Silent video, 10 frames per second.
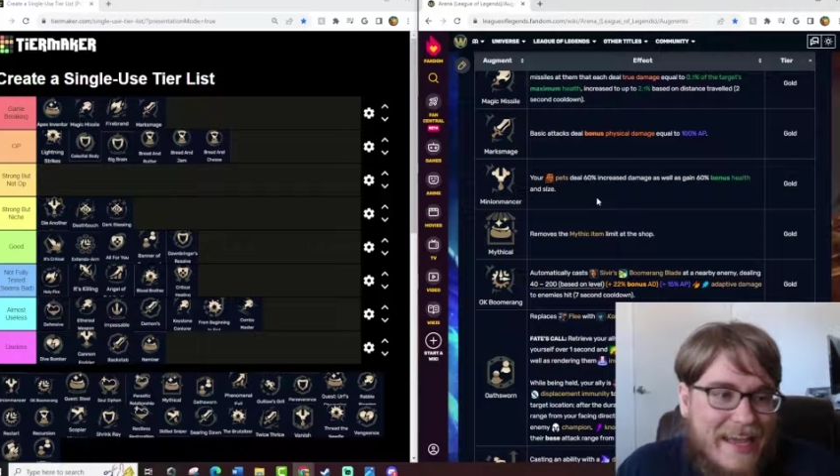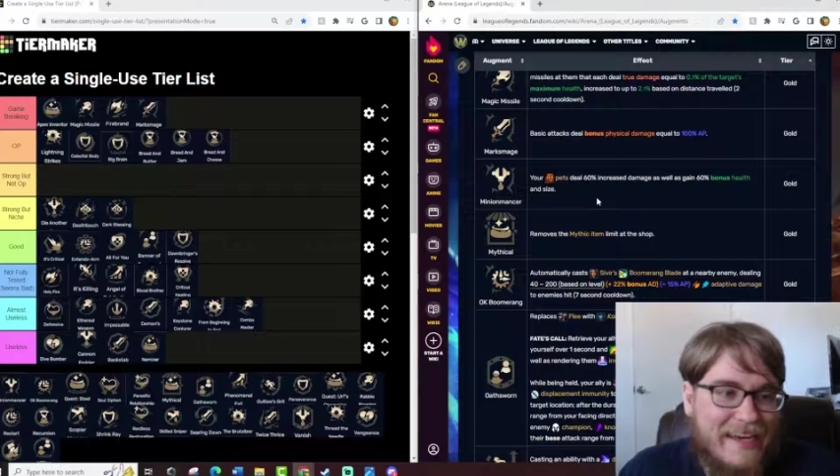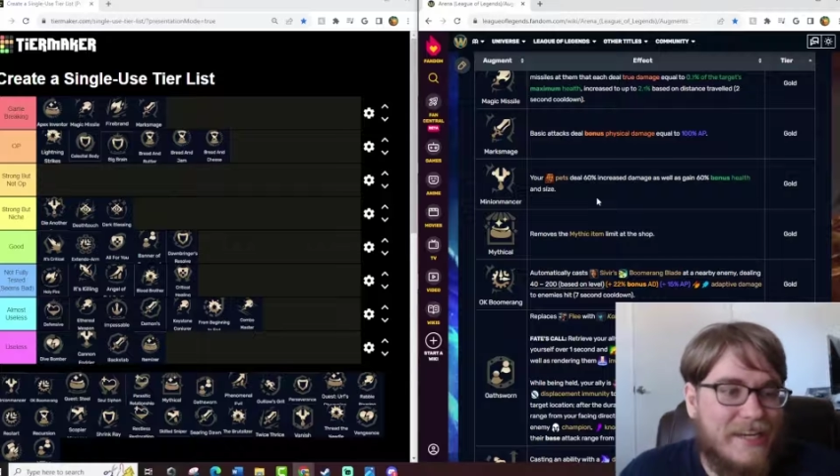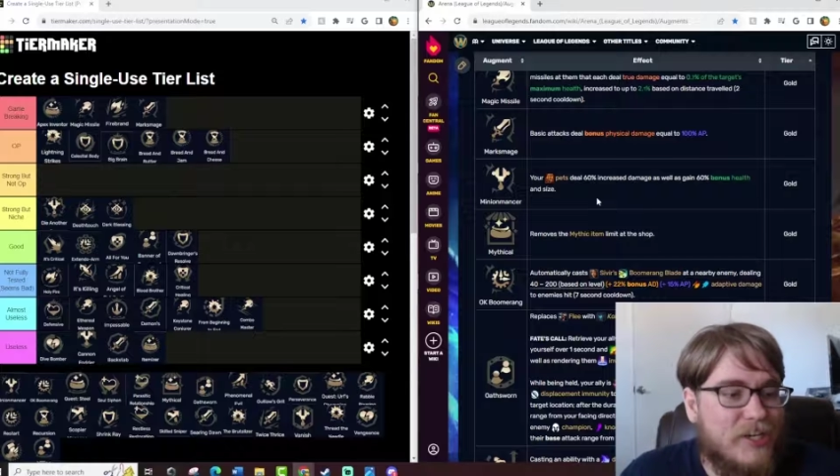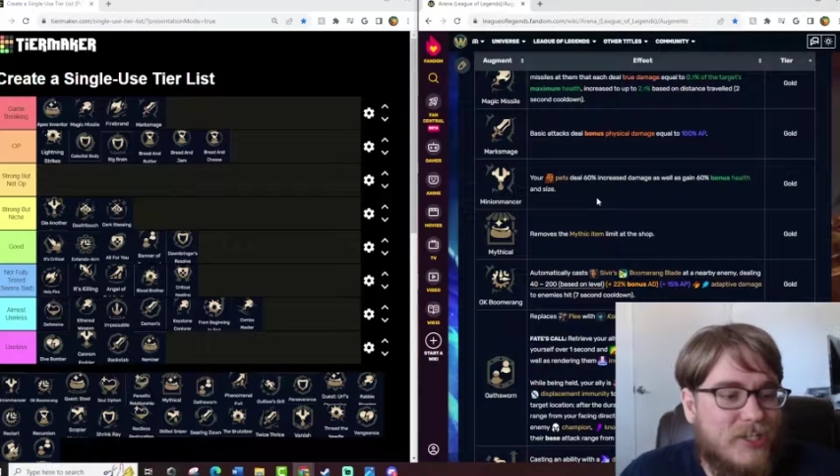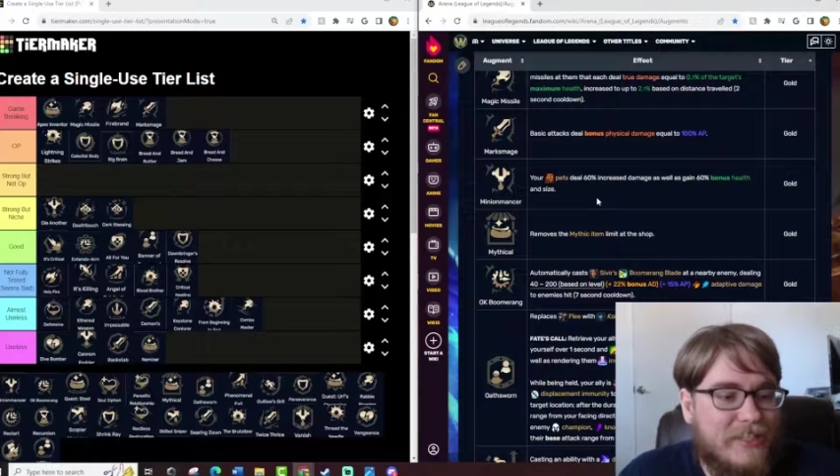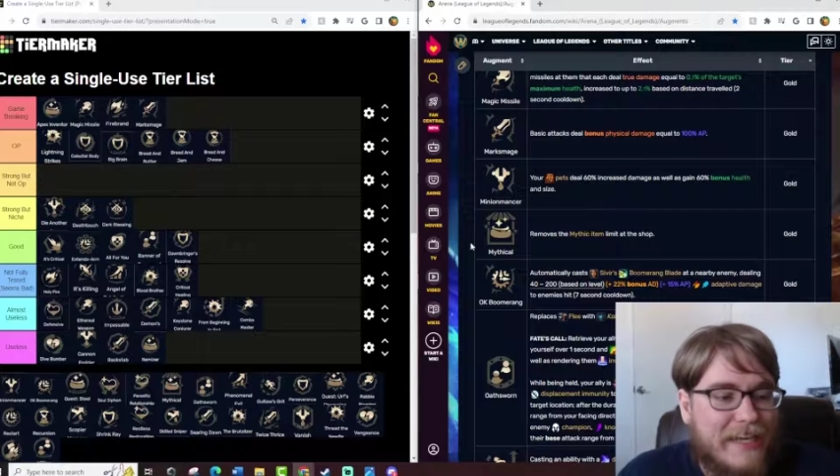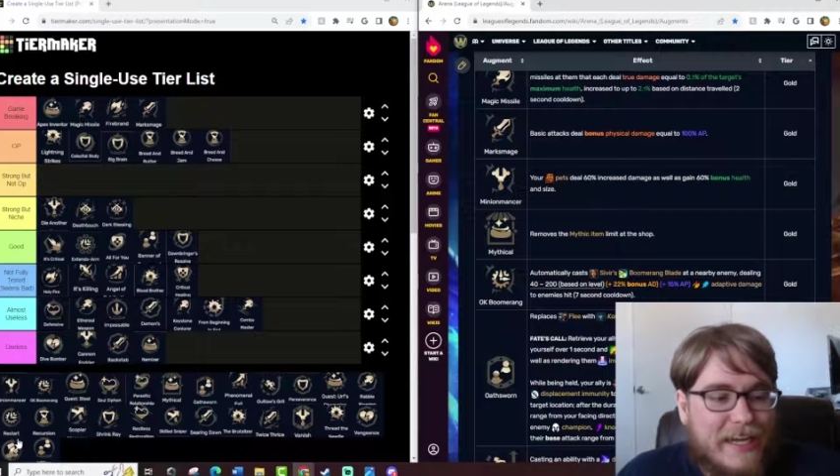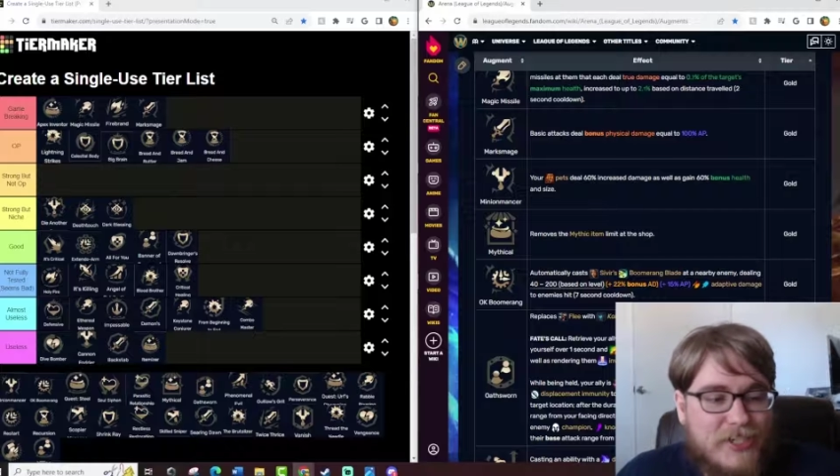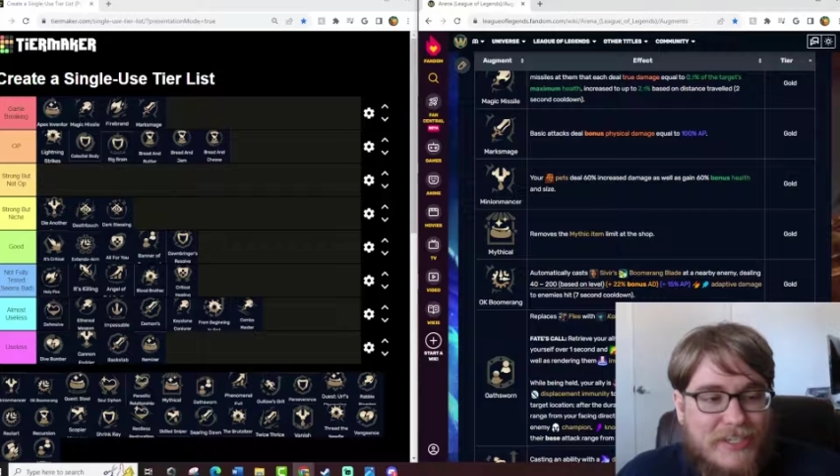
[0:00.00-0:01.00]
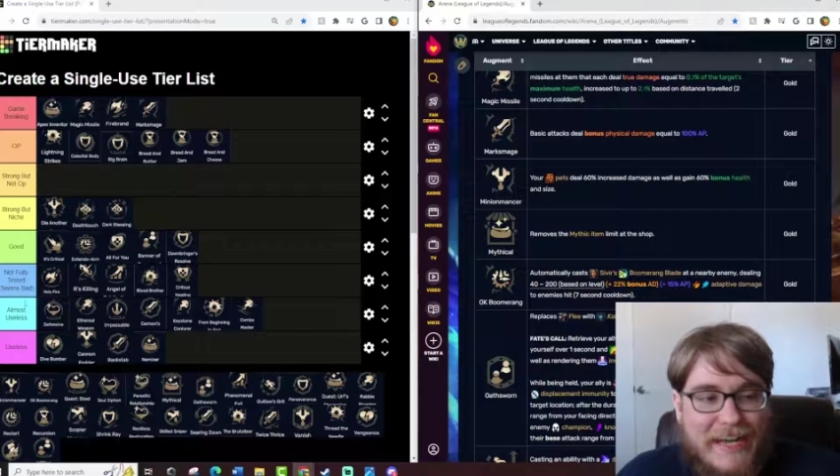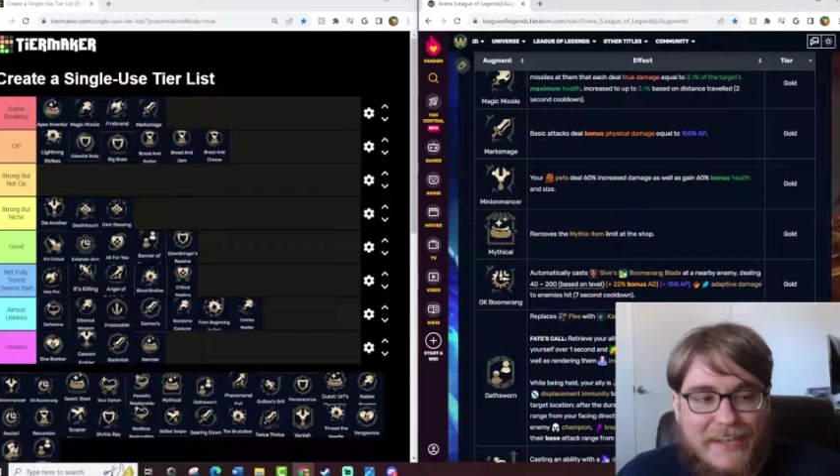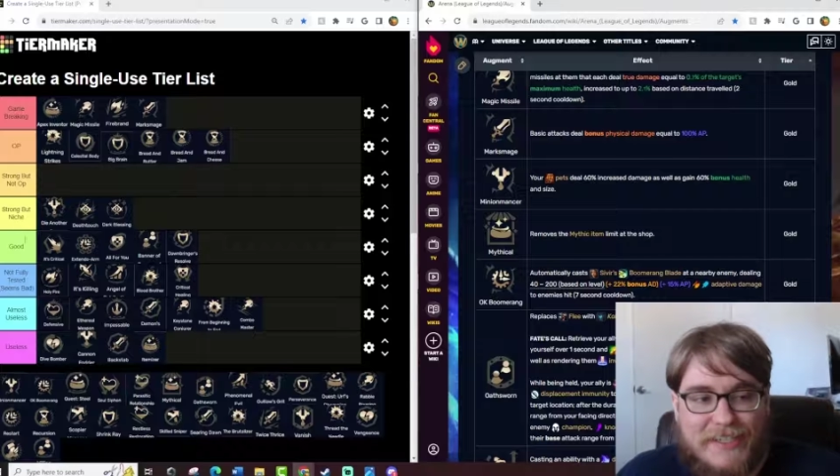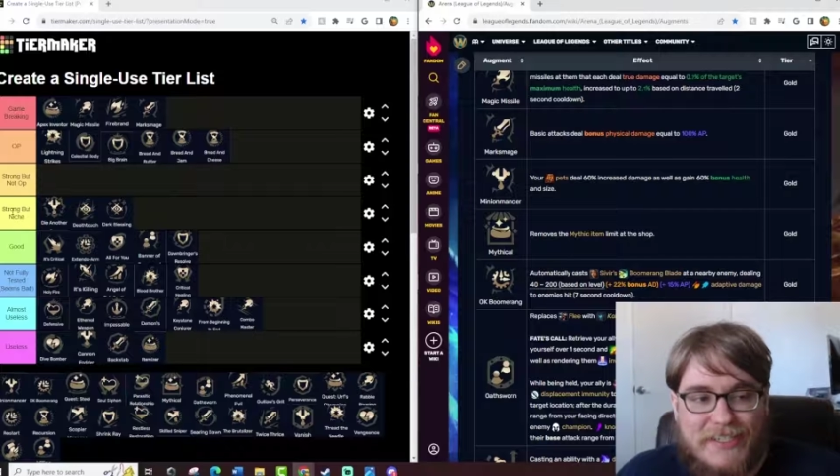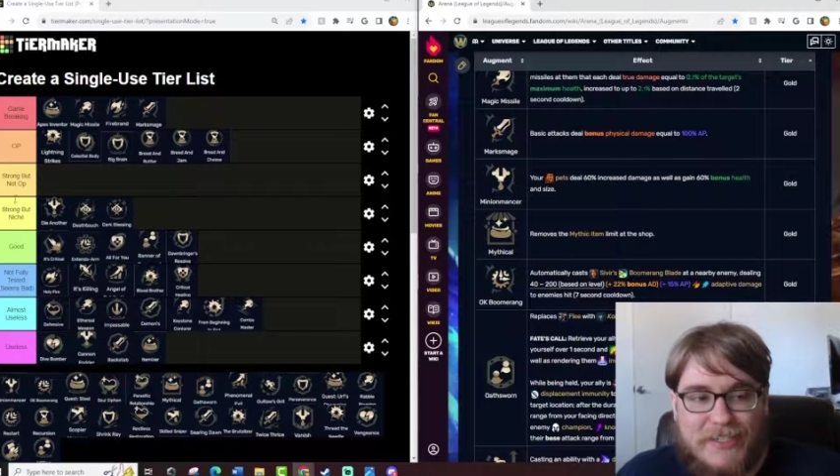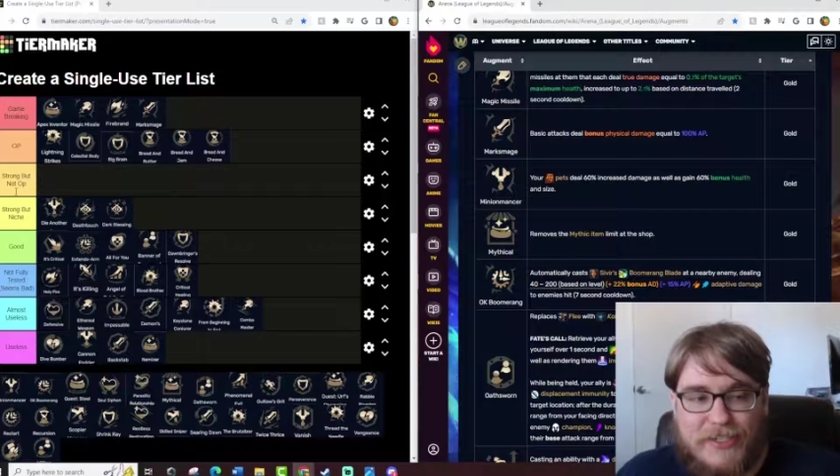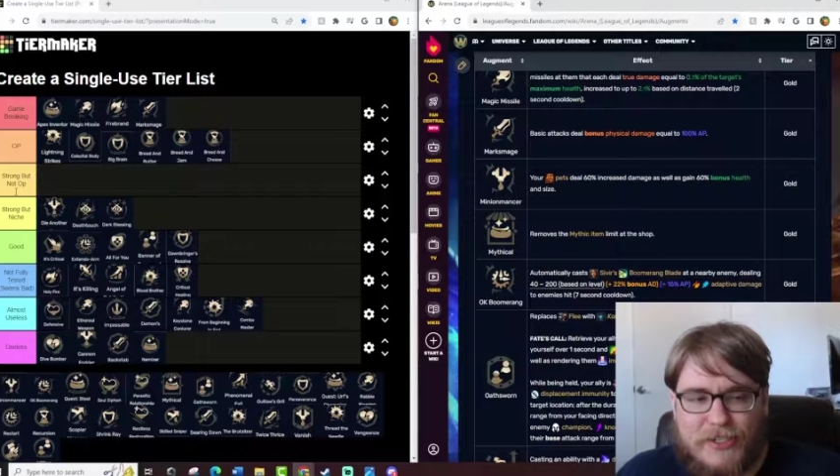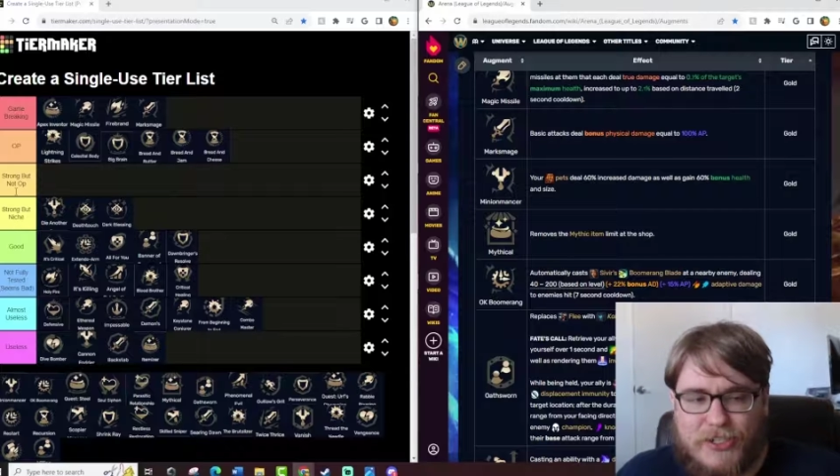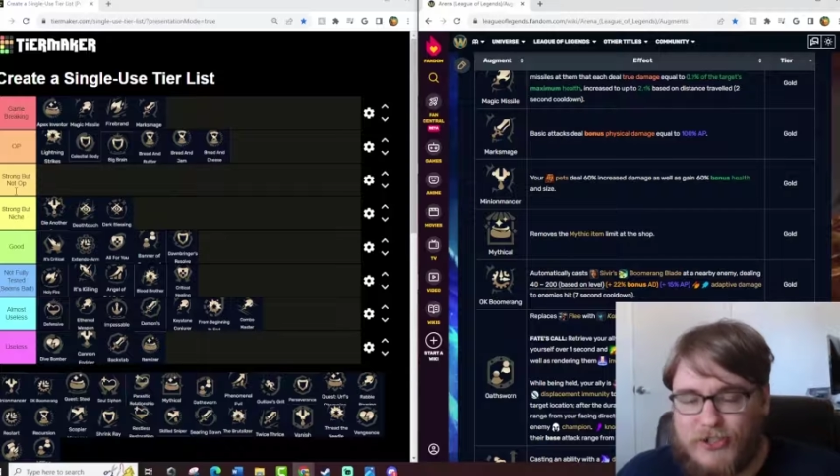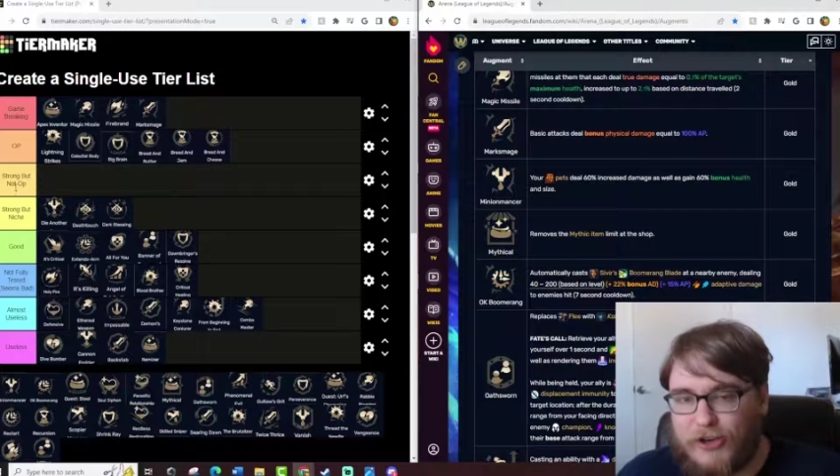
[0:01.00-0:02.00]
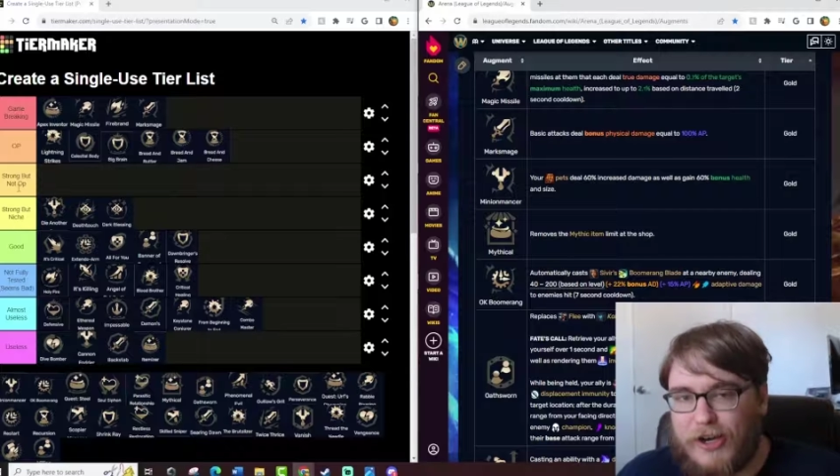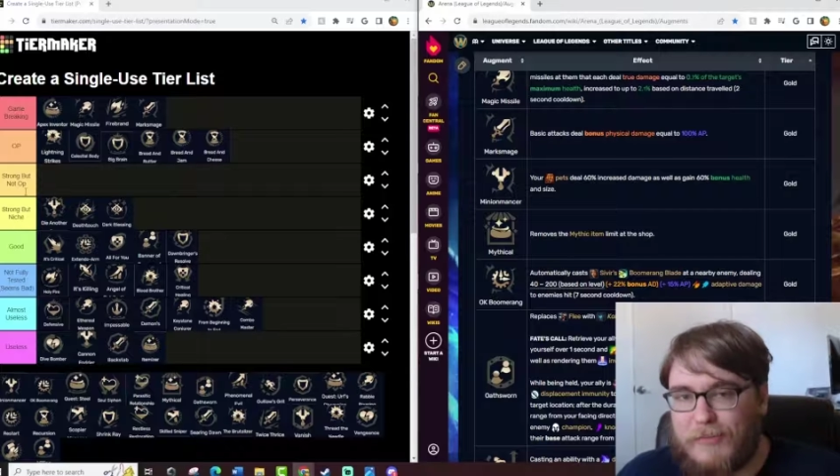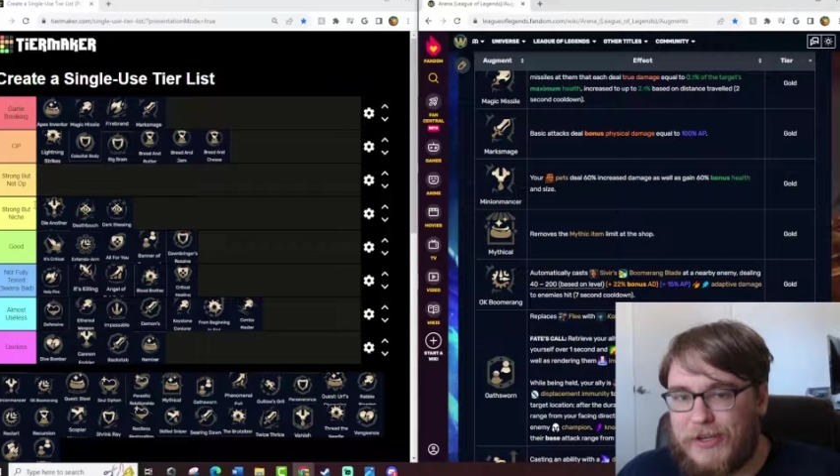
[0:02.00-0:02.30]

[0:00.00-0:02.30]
And initially, I actually had this in the strong